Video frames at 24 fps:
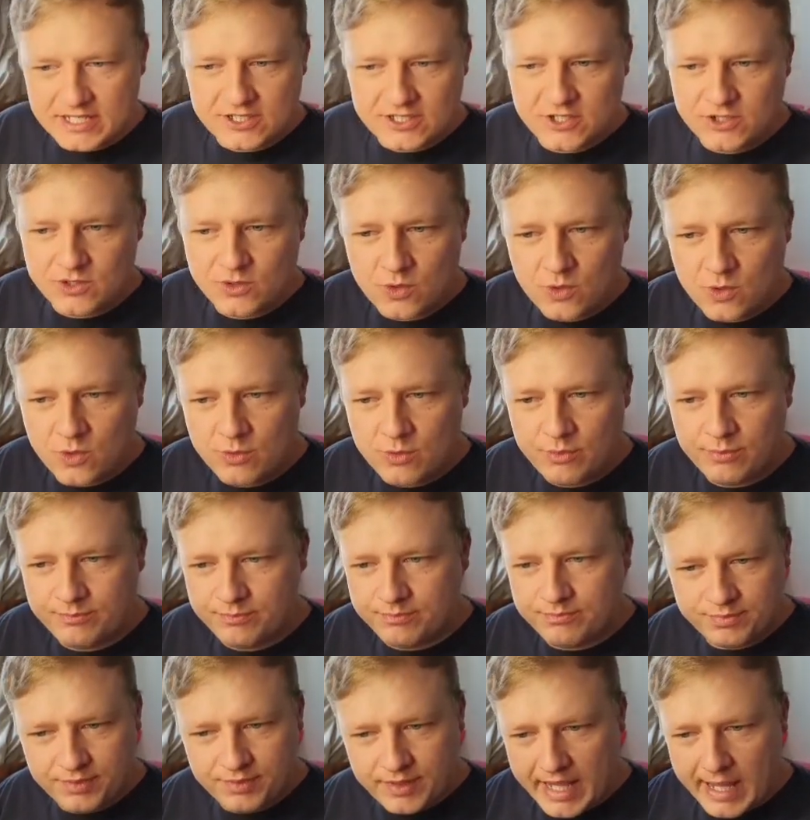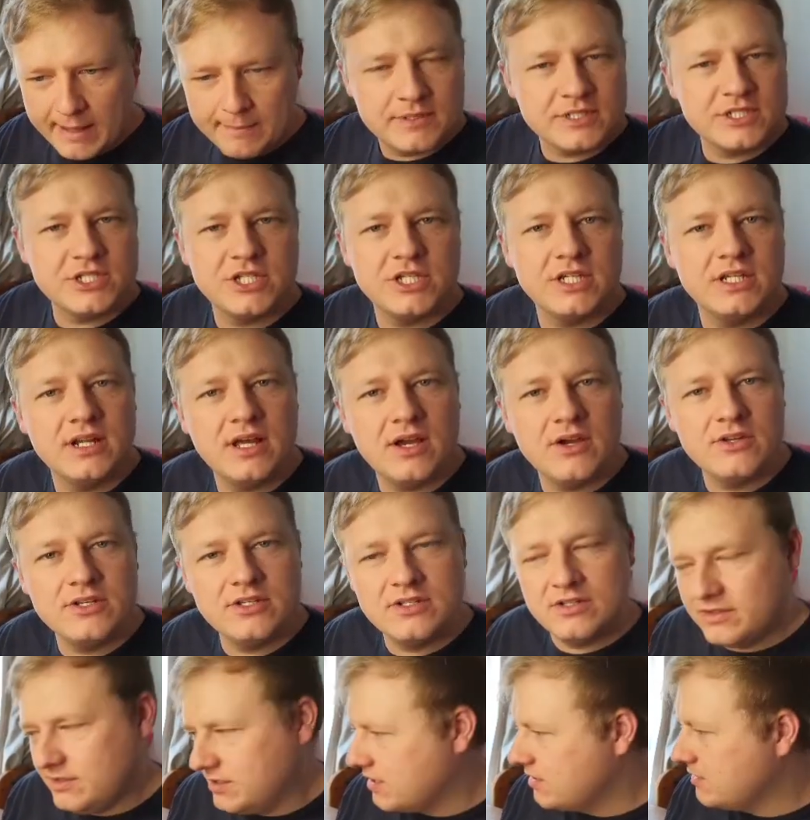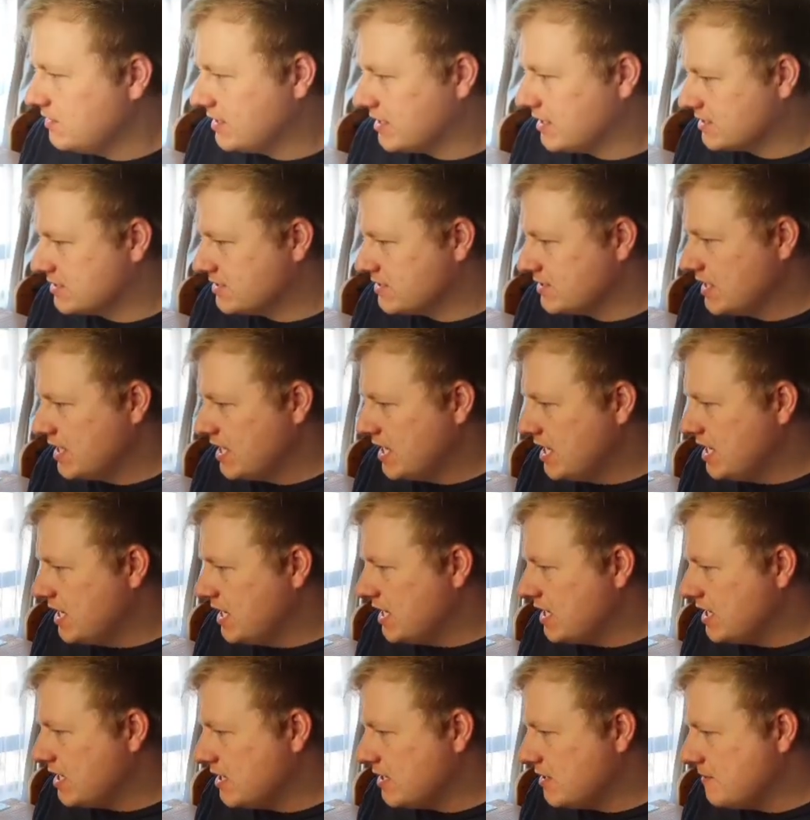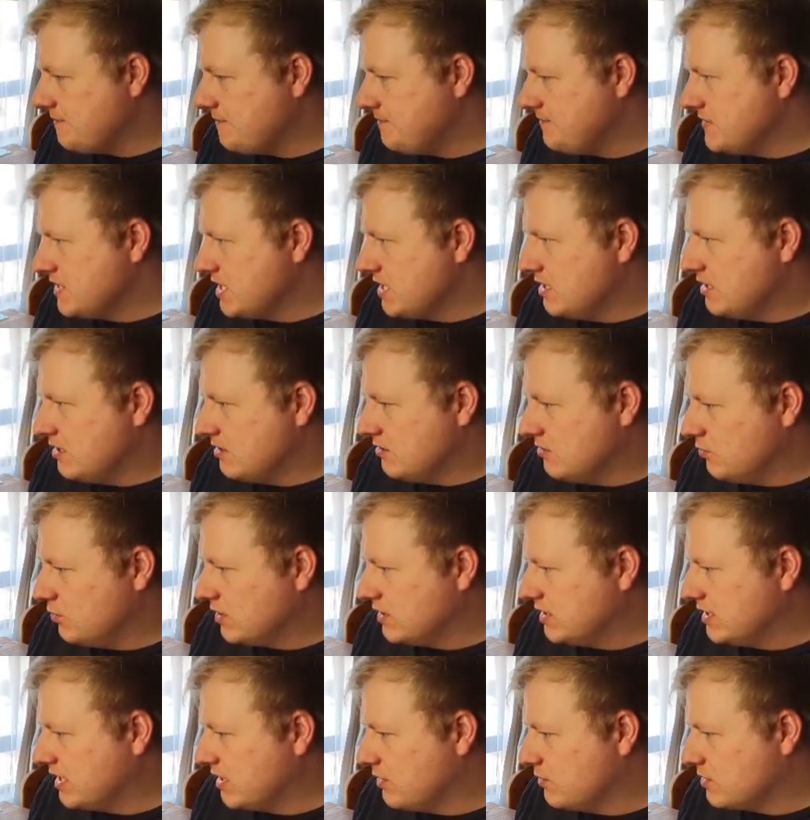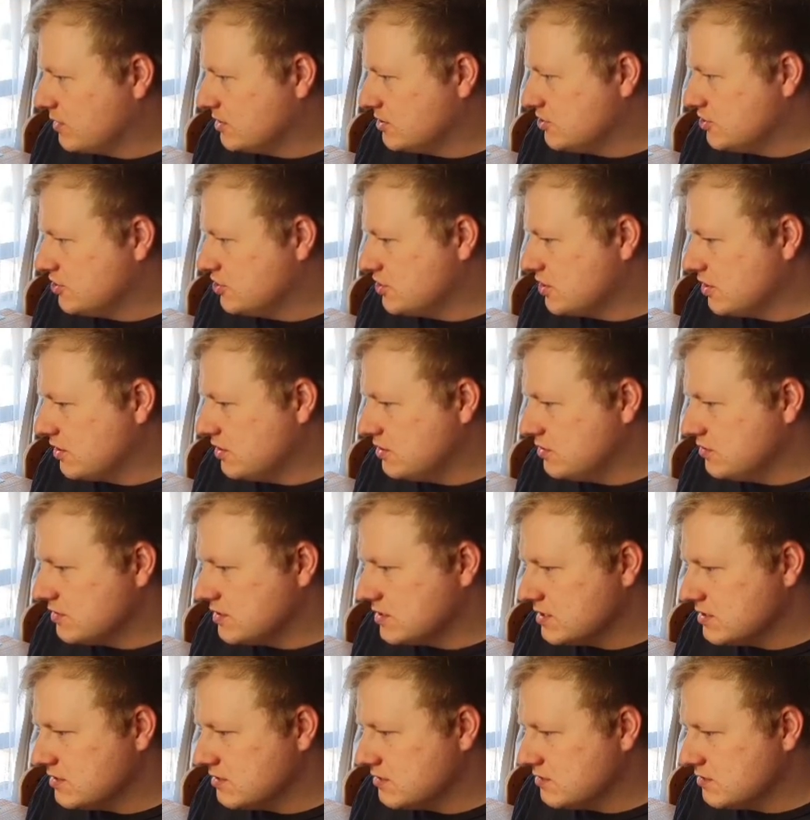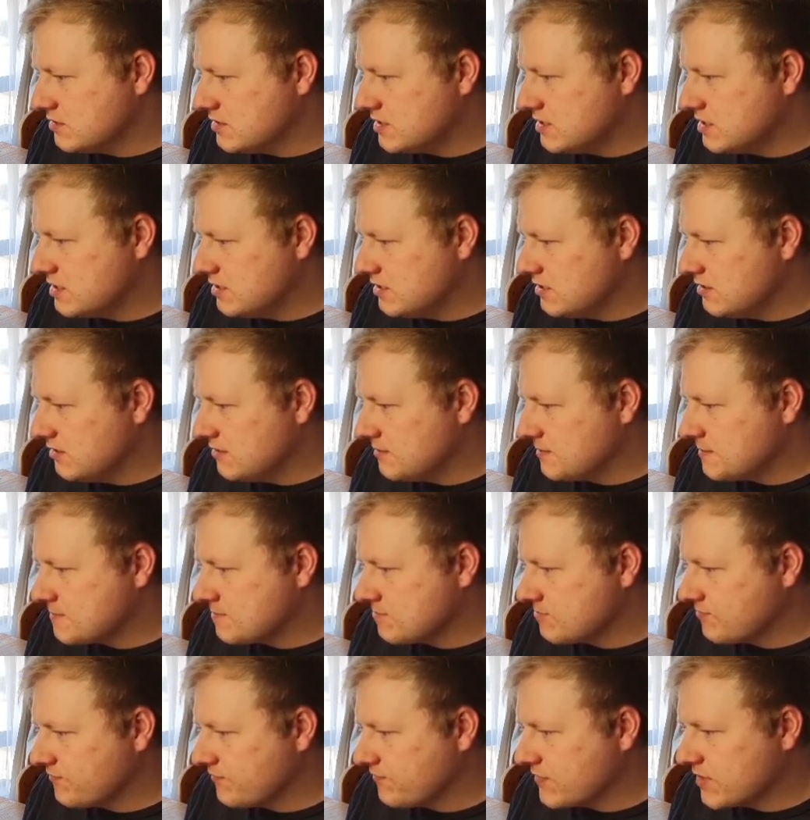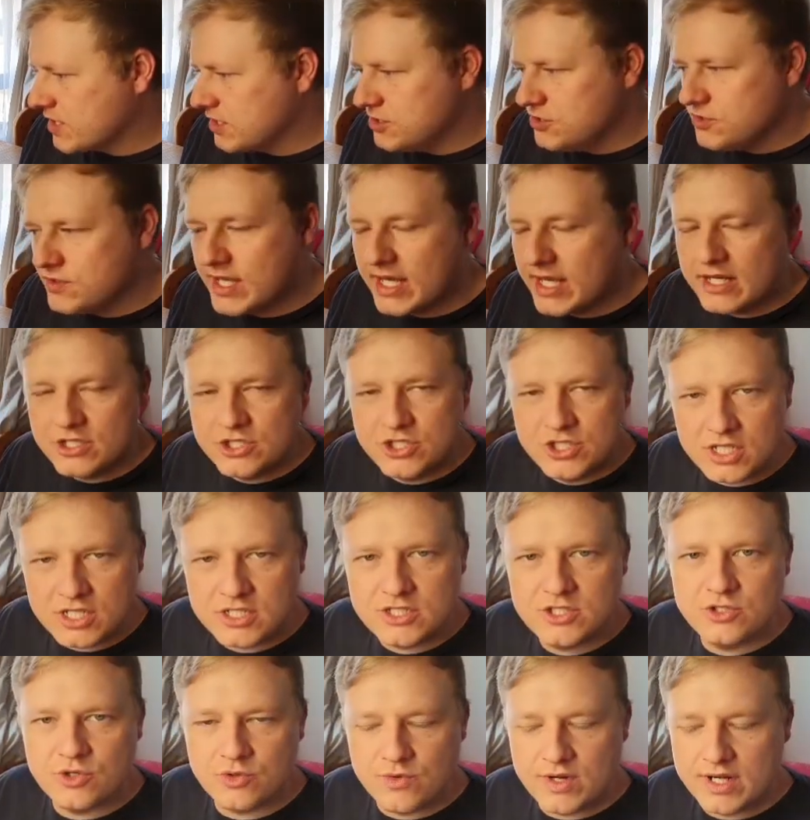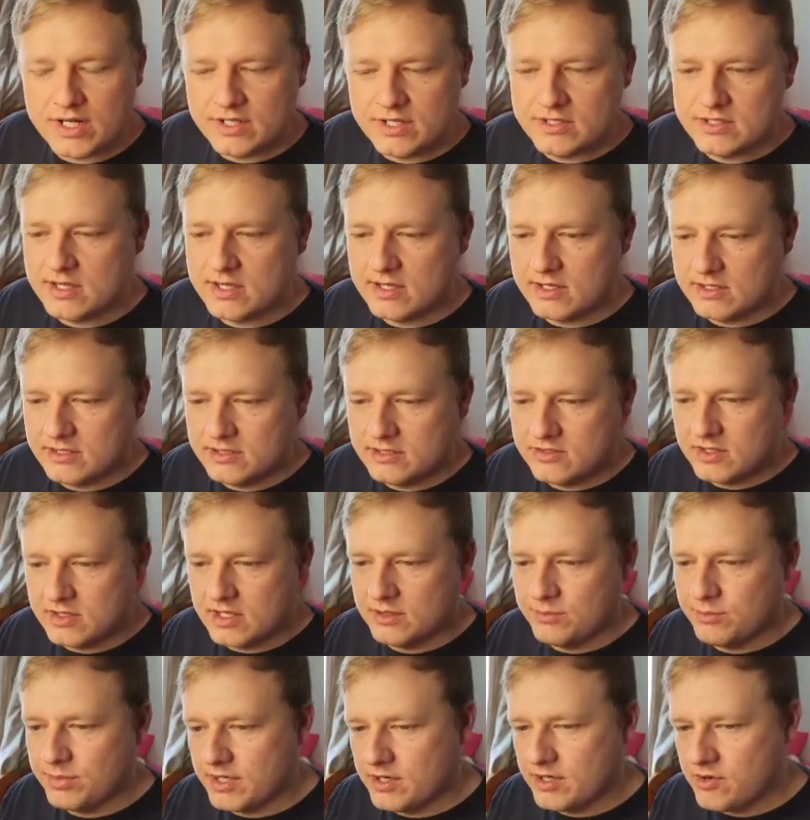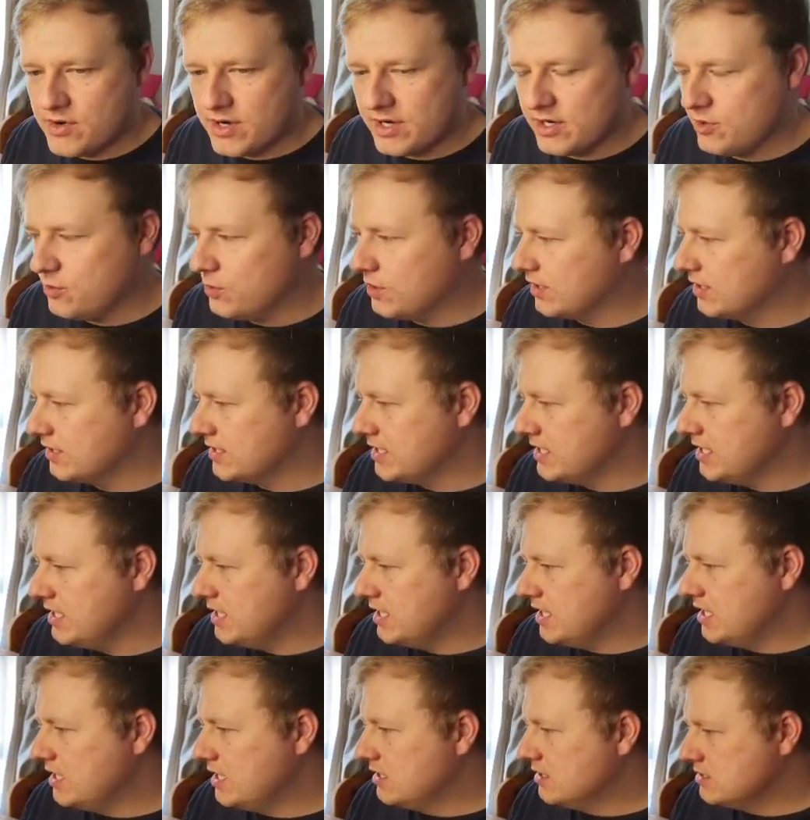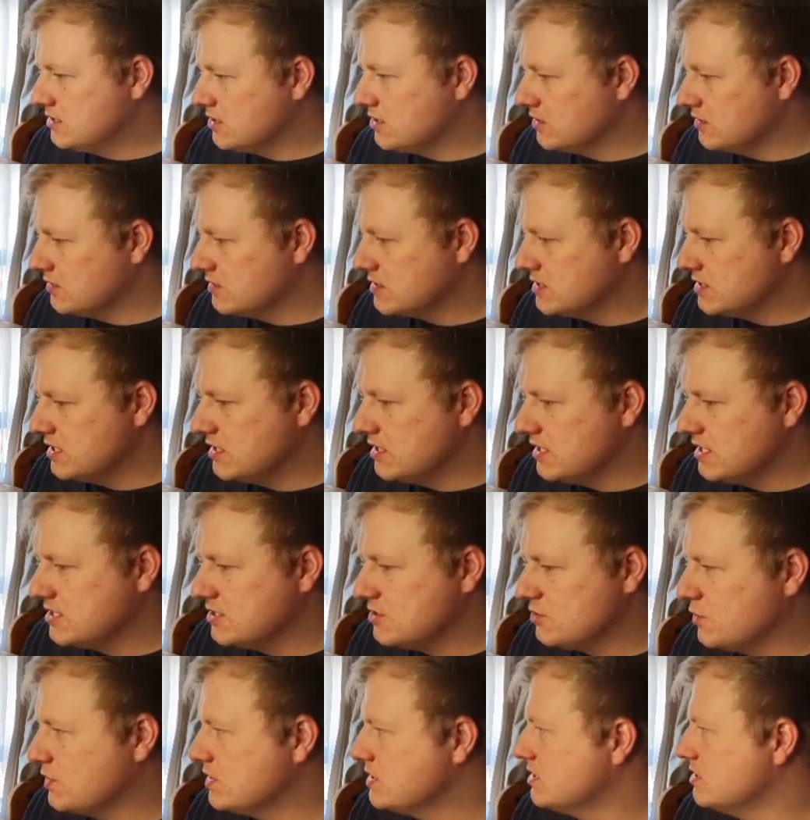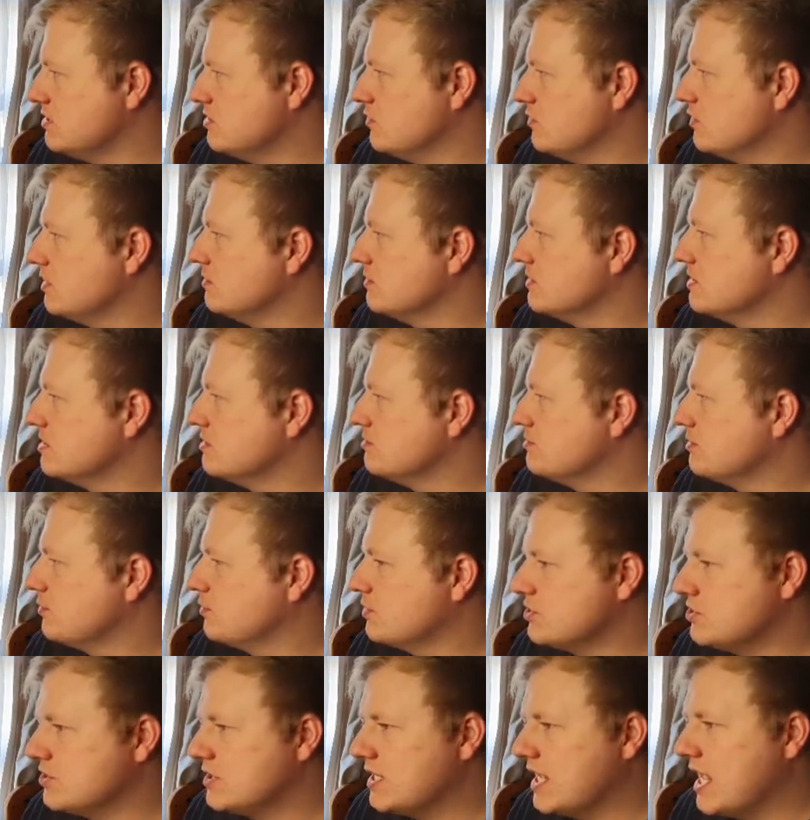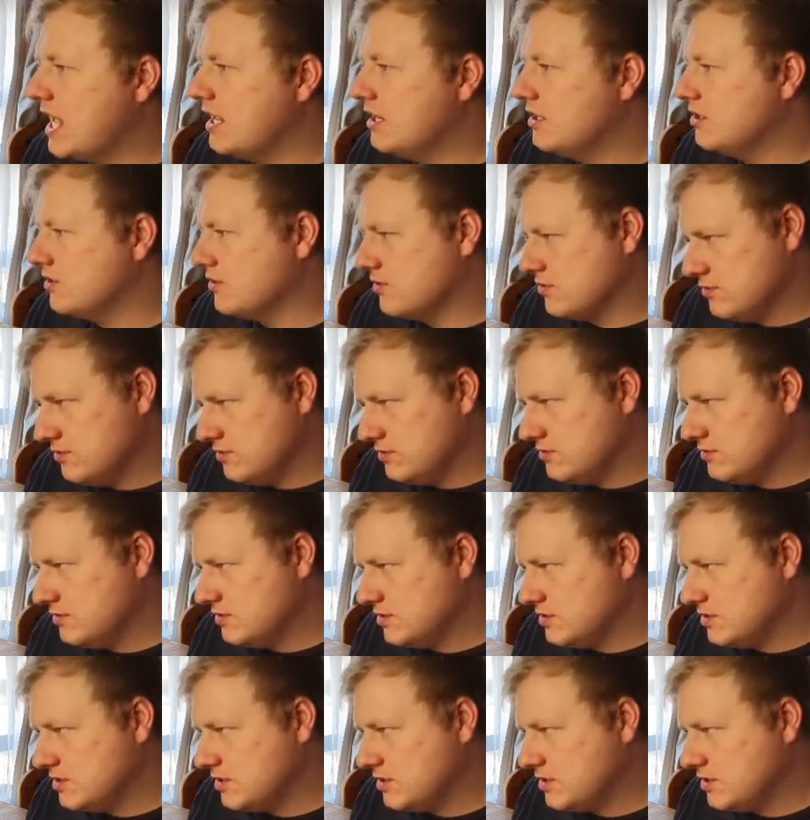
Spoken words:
your cappuccino and your donuts. One thing I wanted to show you is you'll see you can adjust your render settings to get better render quality. So you'll see there's noise in your image. But what you can do is go